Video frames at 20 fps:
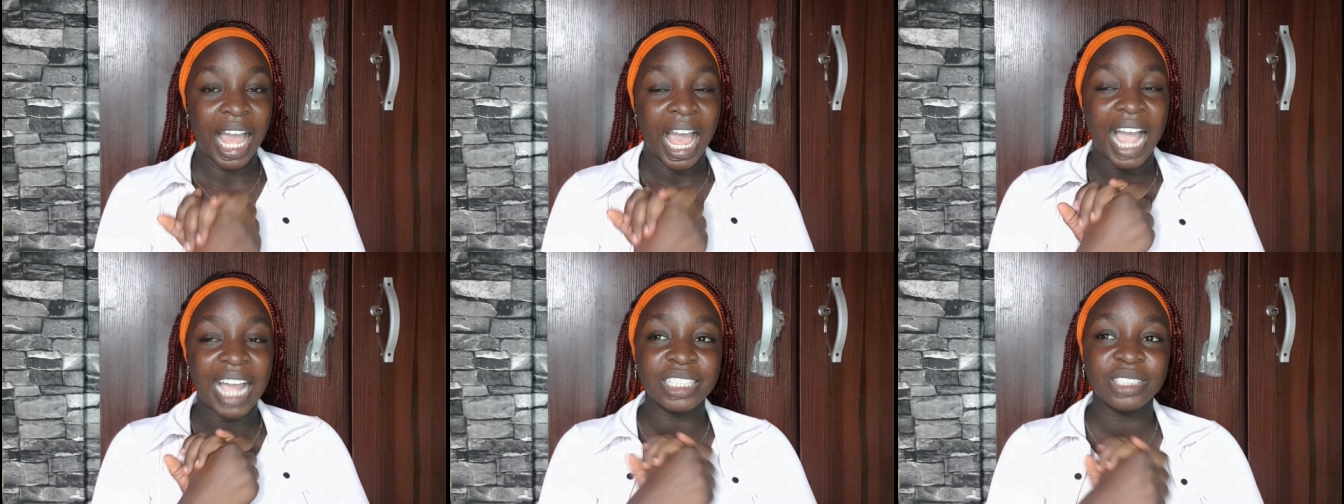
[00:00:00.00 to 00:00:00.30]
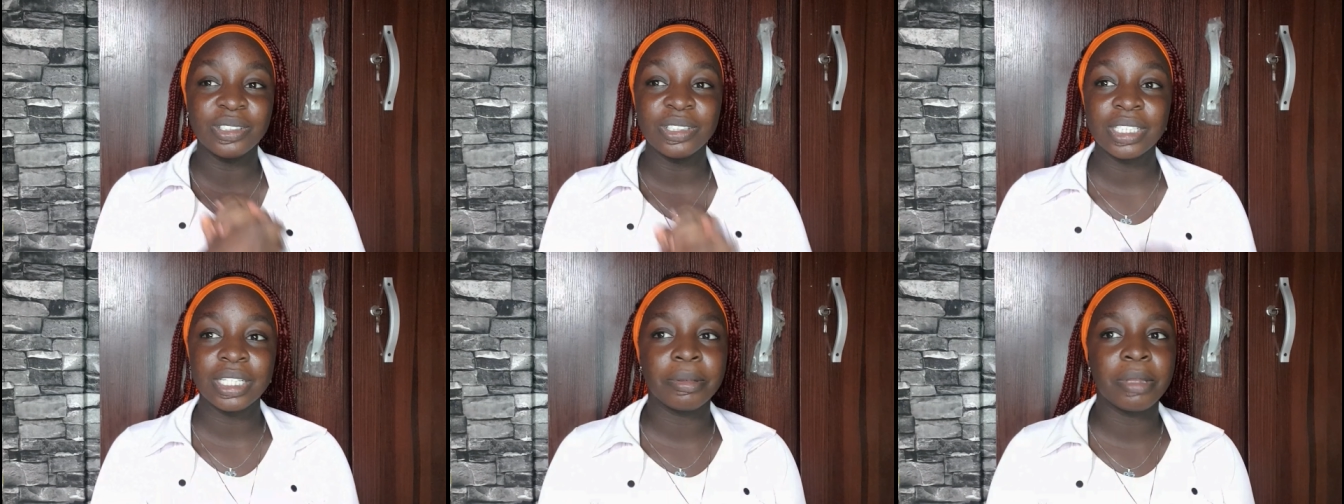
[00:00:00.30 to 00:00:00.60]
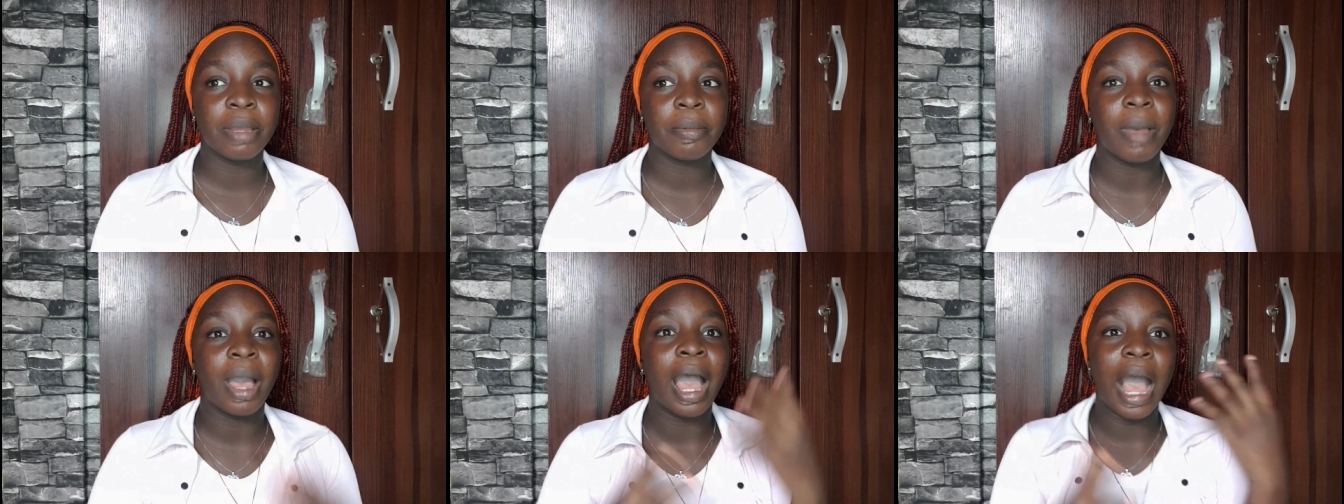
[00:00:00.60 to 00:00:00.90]
I don't name
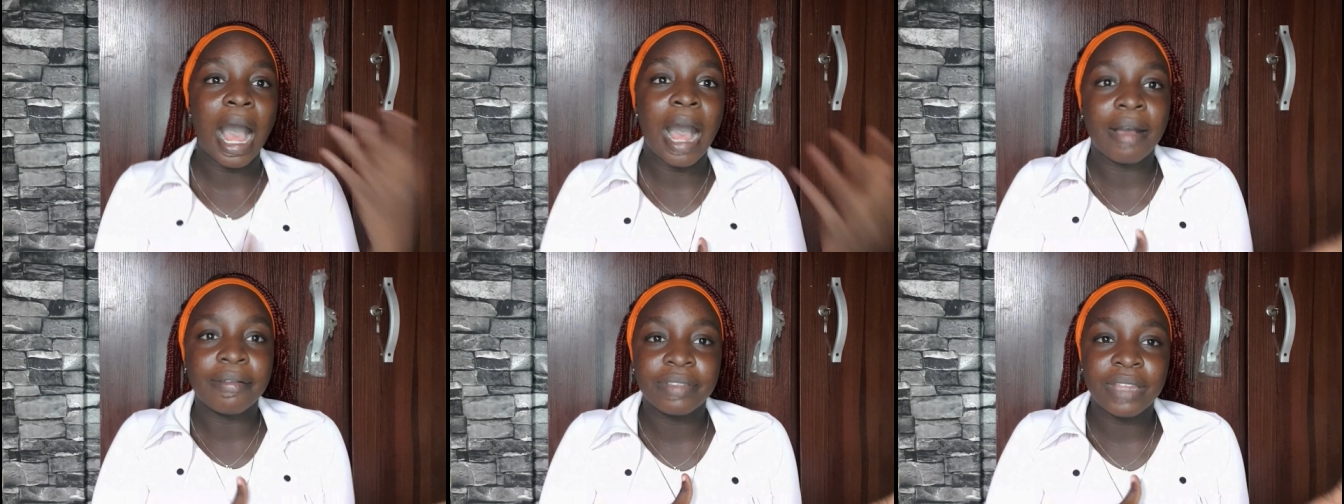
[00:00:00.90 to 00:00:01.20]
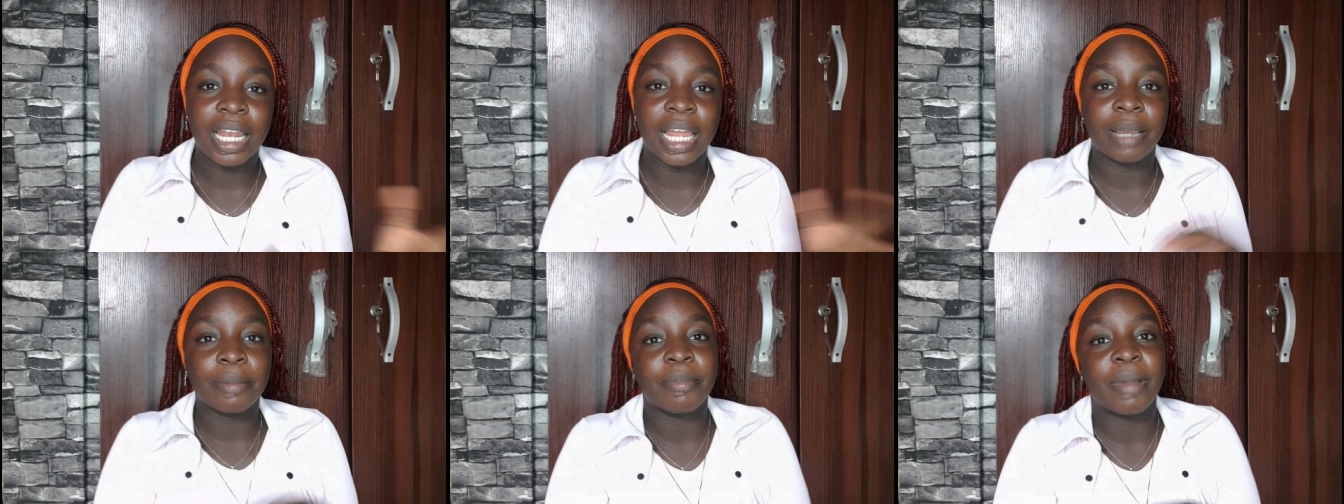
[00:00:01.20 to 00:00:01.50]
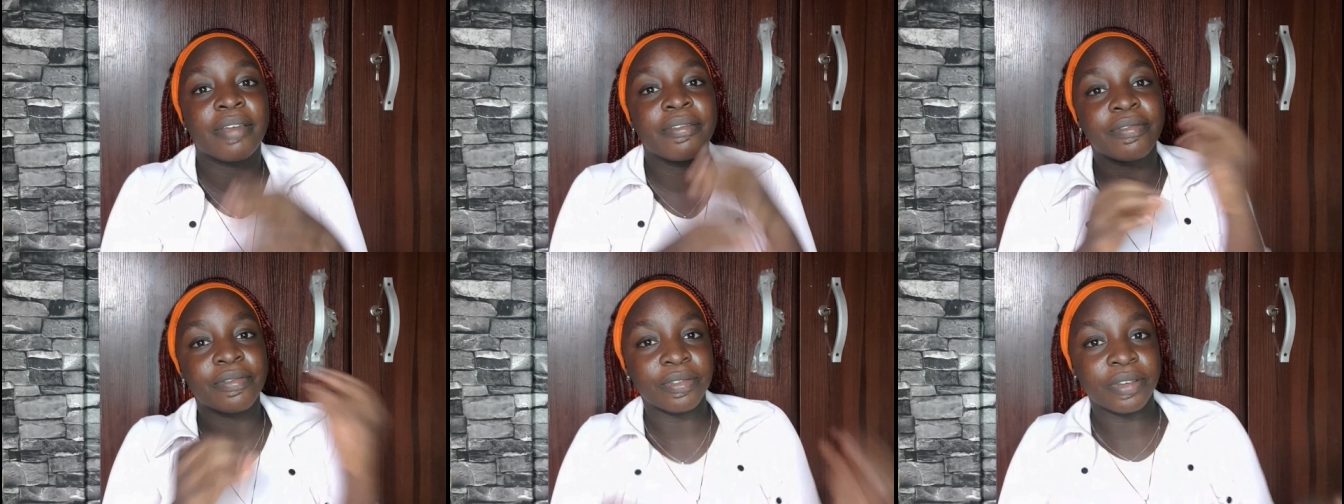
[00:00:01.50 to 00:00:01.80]
them after like
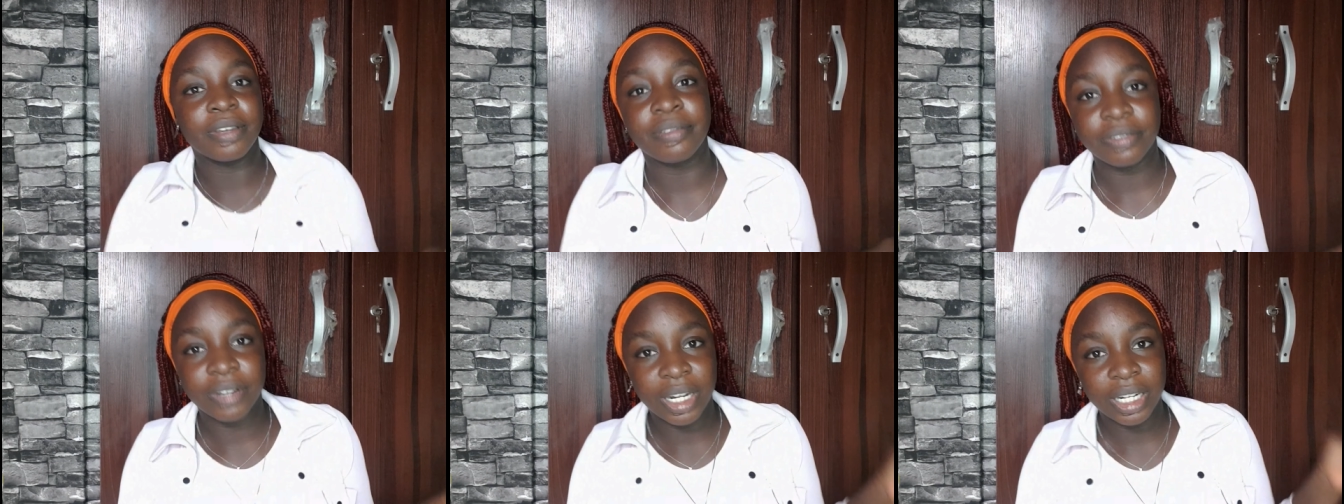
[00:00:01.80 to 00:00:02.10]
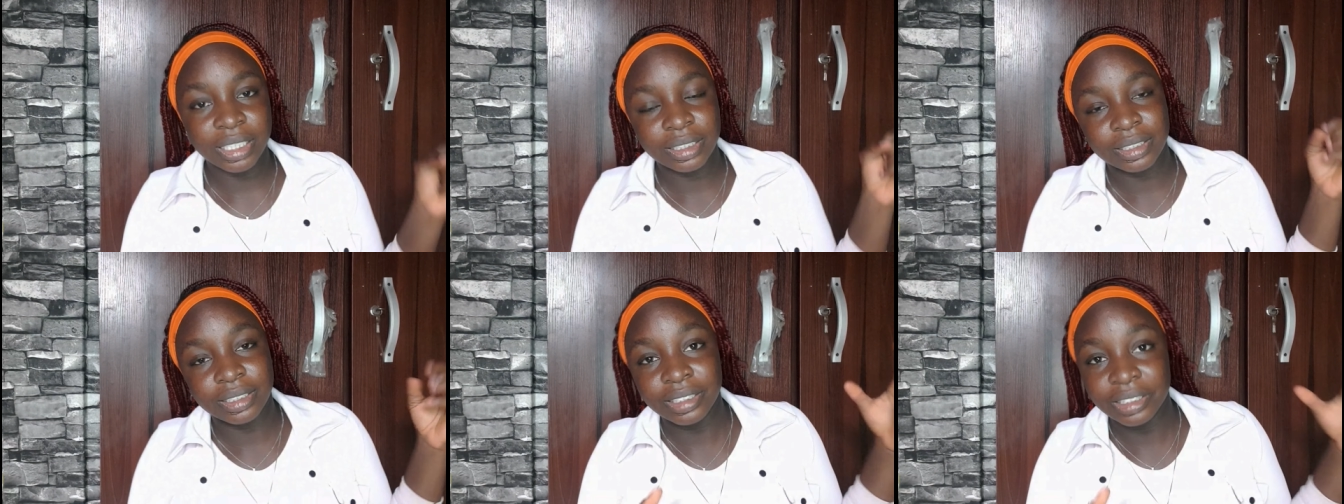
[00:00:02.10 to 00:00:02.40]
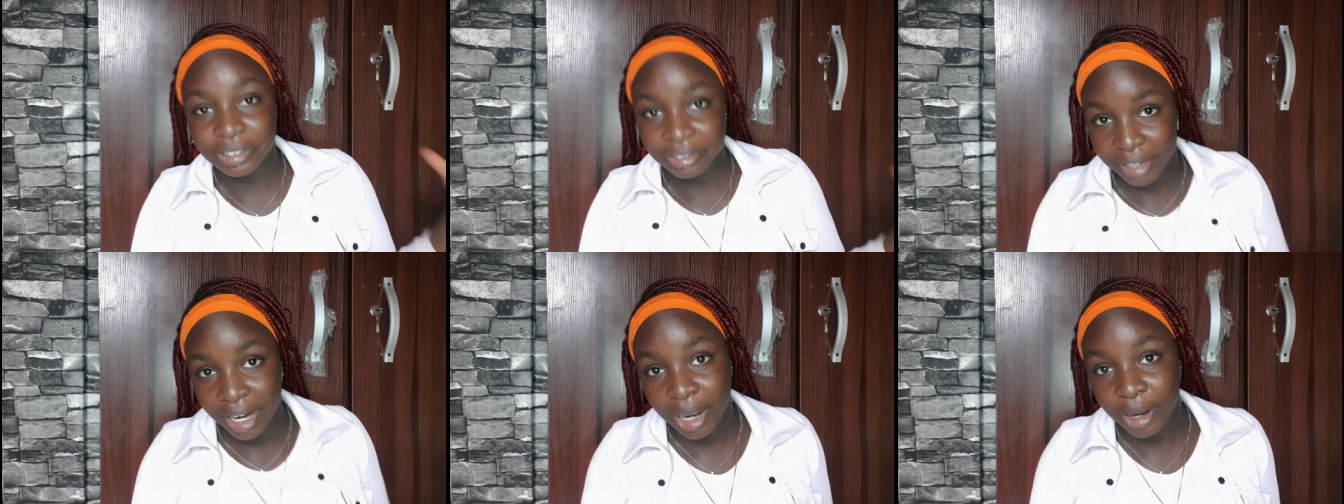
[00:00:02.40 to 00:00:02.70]
my favorite
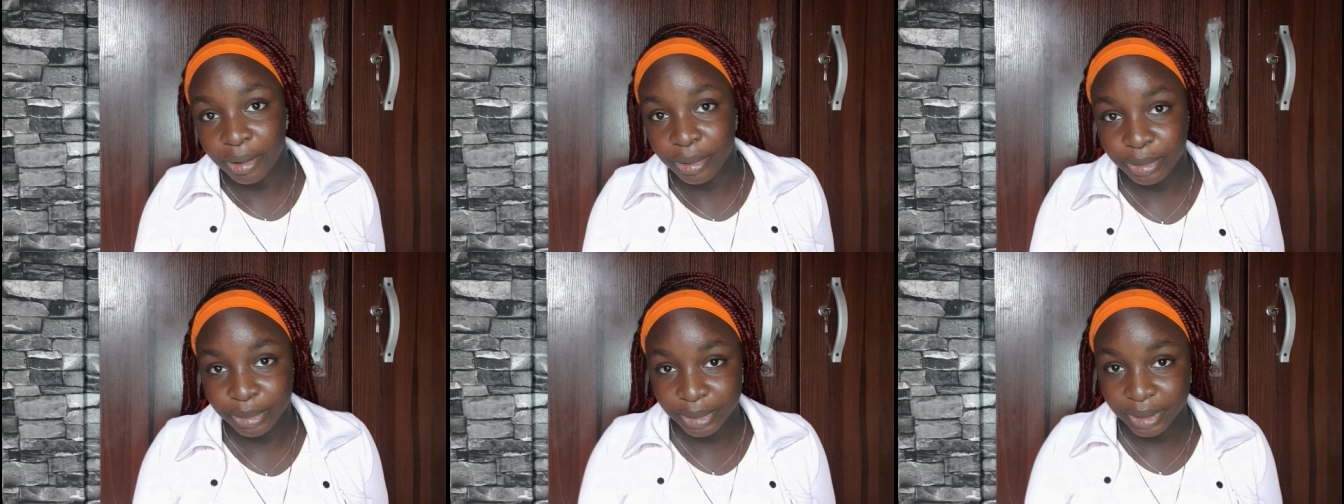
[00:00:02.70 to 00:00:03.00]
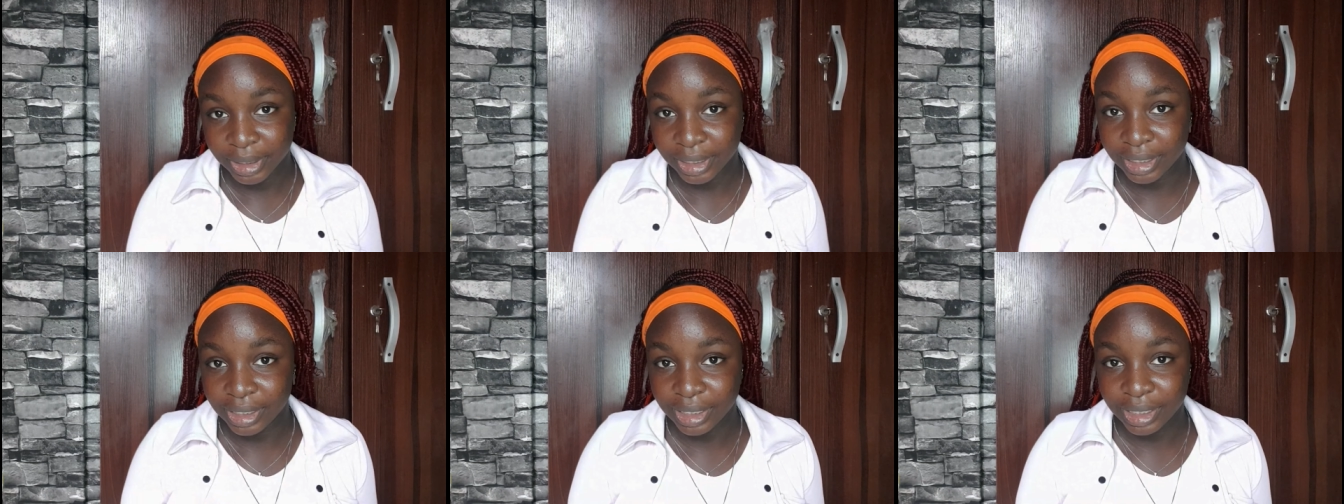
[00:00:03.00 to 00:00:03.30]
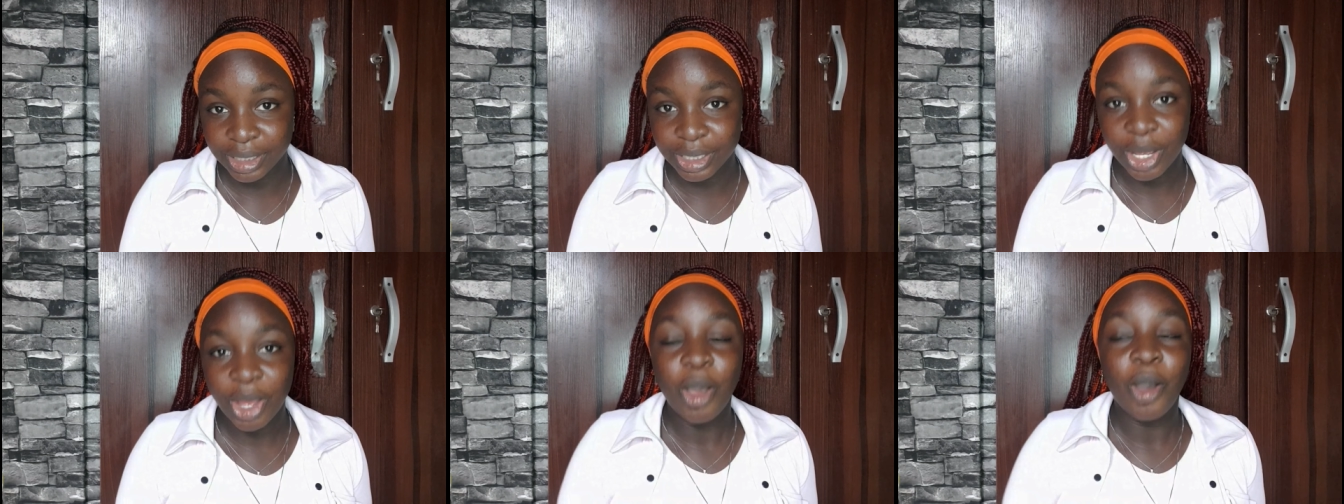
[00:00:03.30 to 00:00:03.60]
drag
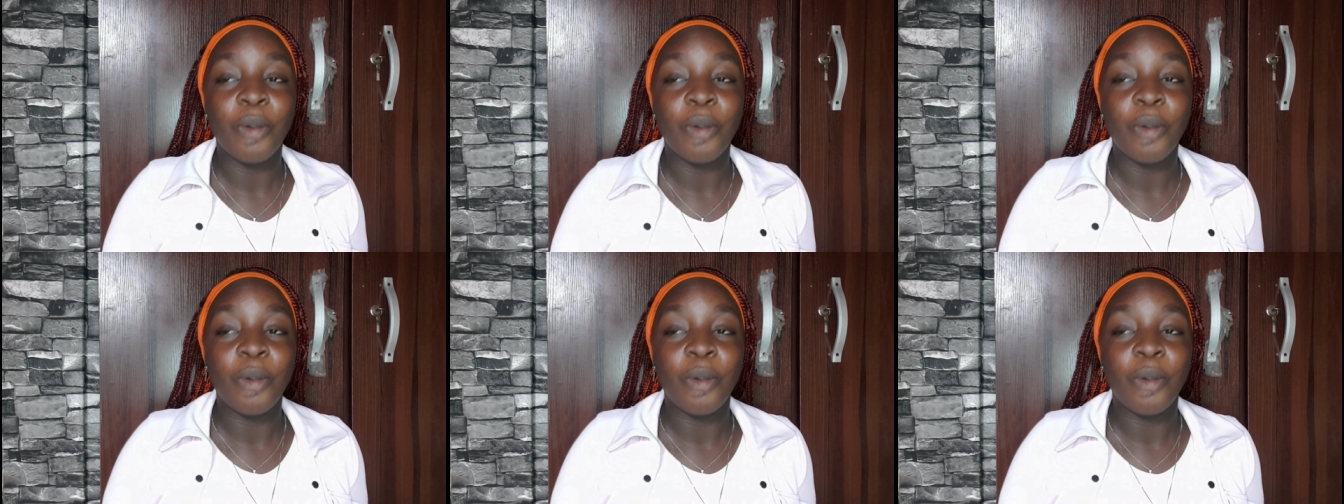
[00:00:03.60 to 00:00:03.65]
queens,